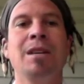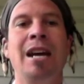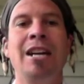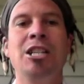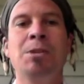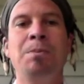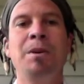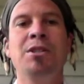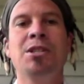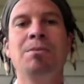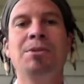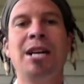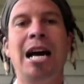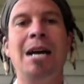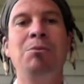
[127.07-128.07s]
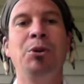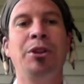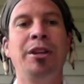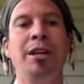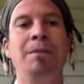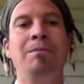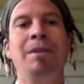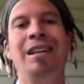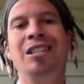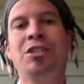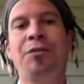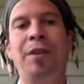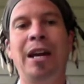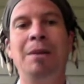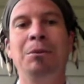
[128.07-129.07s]
and spend some time with him and his
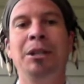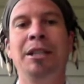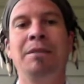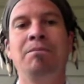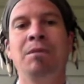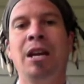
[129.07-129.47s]
family